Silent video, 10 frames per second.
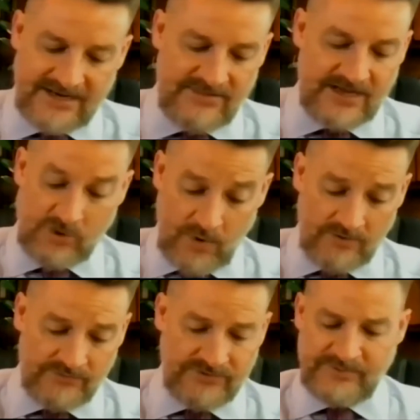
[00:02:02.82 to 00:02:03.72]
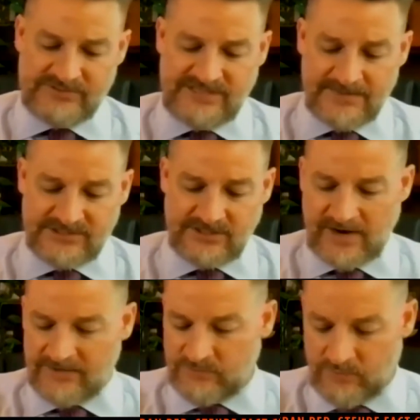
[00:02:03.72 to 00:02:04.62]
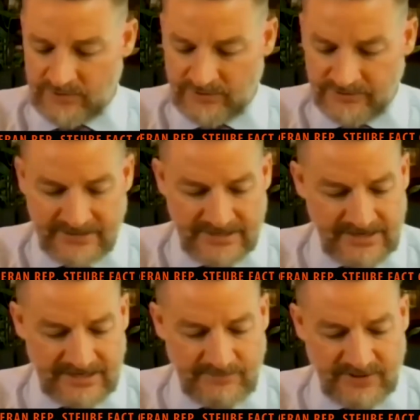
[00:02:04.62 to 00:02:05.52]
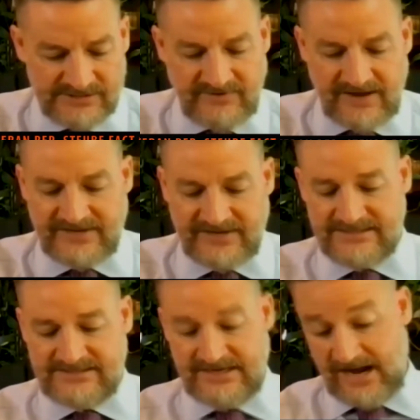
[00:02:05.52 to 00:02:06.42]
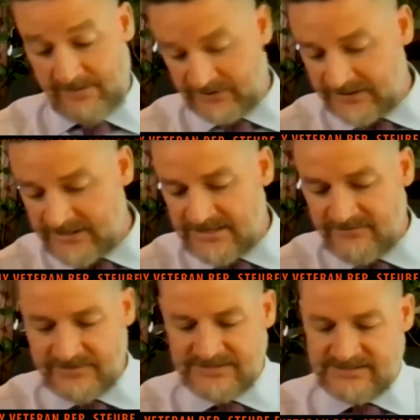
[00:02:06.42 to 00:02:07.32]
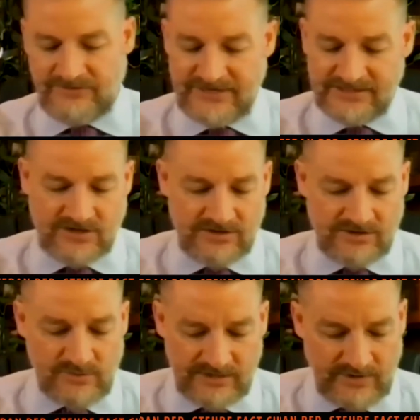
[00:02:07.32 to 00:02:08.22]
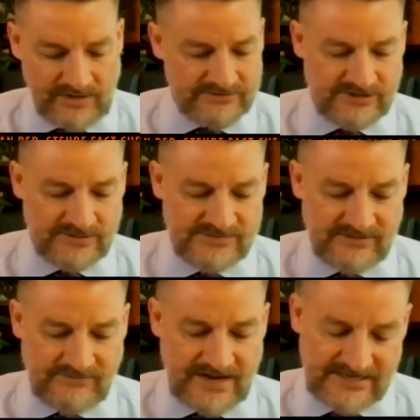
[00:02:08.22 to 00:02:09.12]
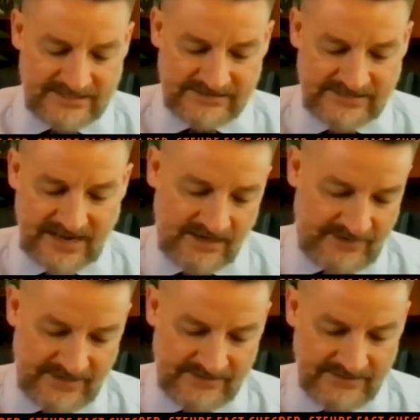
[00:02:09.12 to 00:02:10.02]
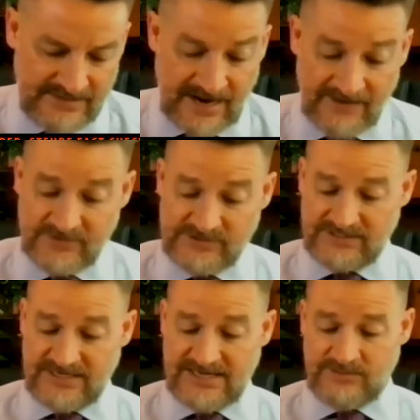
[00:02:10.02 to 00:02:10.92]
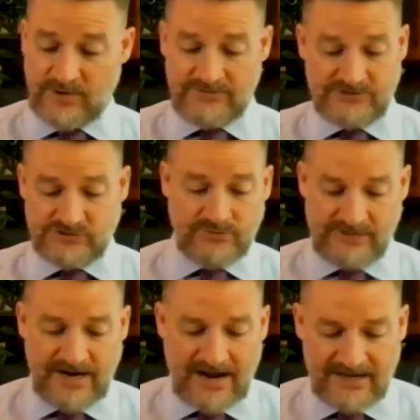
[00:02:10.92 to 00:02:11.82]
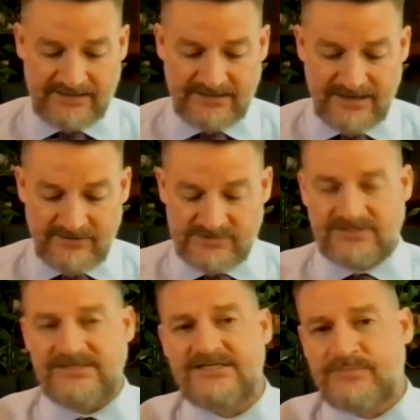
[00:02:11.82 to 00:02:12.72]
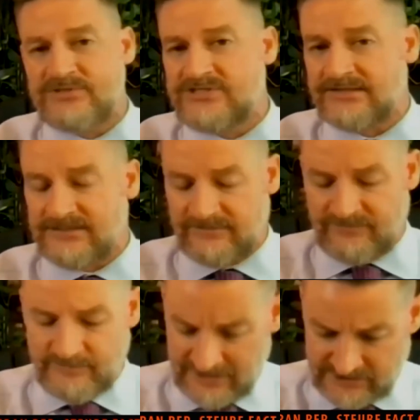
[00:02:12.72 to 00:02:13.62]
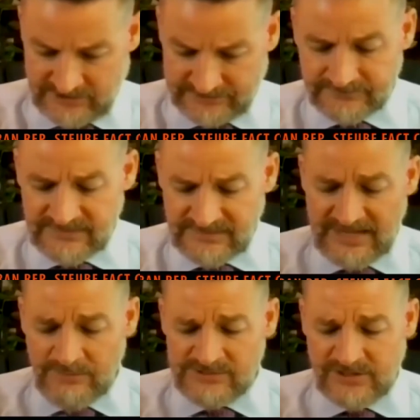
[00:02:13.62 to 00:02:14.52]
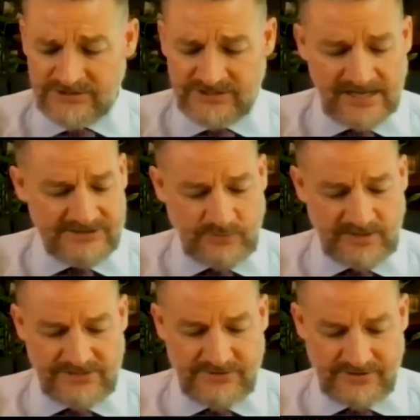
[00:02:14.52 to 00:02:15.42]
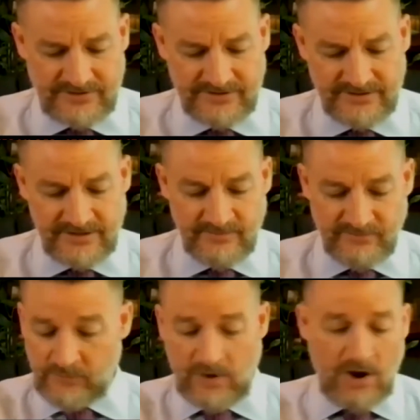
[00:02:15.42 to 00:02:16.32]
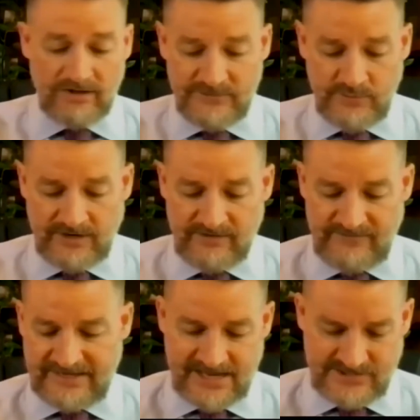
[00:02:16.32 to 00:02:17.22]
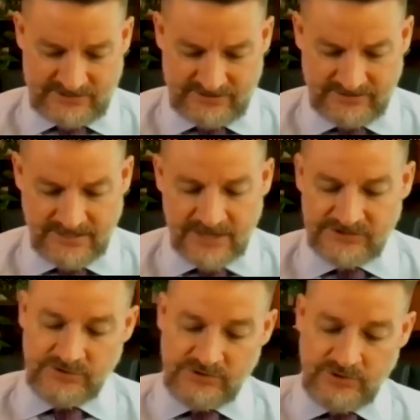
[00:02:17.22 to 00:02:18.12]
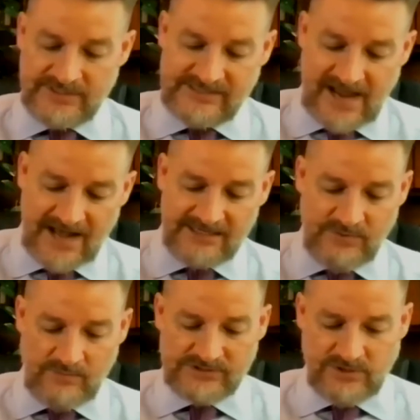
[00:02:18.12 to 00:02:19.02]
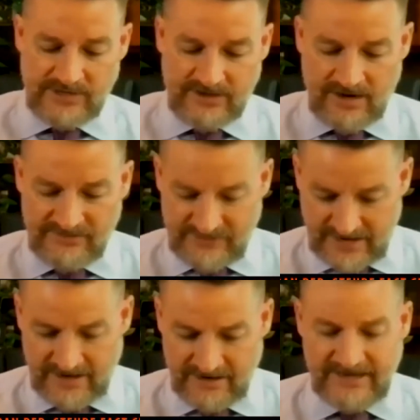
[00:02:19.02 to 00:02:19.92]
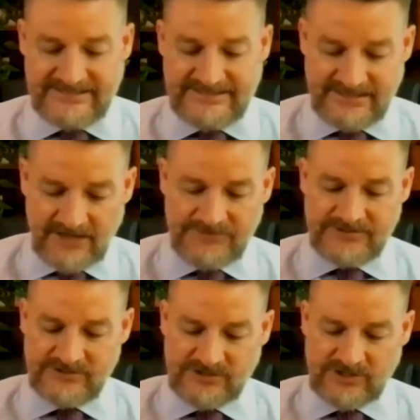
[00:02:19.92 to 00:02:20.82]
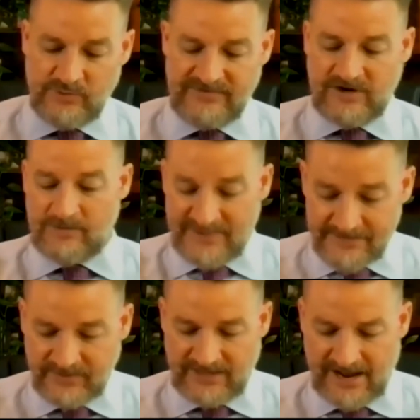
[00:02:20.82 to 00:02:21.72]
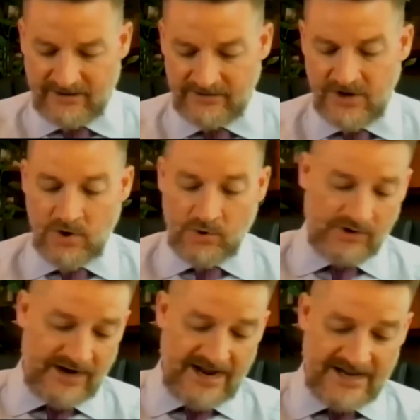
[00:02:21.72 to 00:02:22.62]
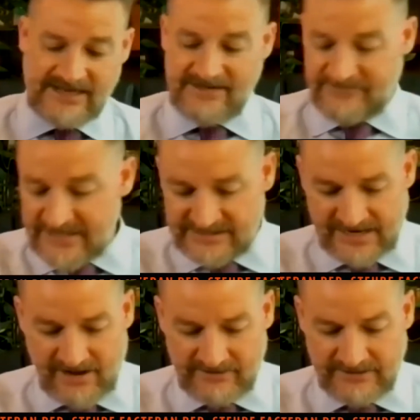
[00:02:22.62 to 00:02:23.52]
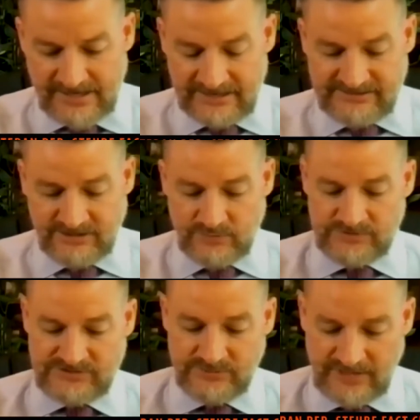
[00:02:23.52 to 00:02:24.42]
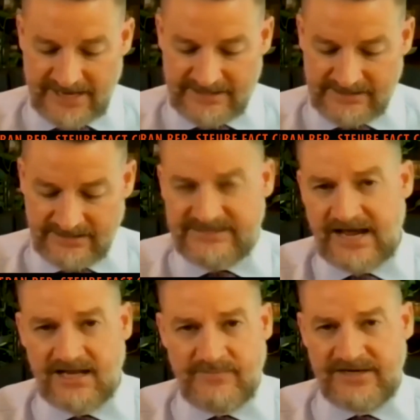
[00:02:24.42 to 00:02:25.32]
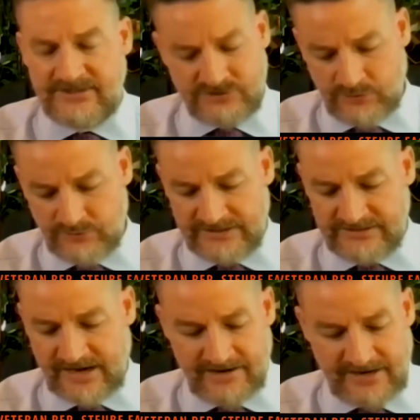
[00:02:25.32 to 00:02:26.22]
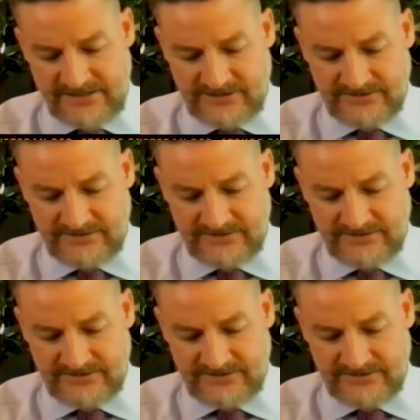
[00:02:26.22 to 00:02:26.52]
that, quote, the perception around the world and in parts of Afghanistan, I believe, is that things aren't going well in terms of the fight against the Taliban. And there's a need, whether it's true or not, there's a need to project a different picture. That was on July 23rd, before all of you went on vacation. So you knew exactly what was going on there and did nothing to start moving our people out or our SIVs out until it was too late and the Taliban controlled the entire nation.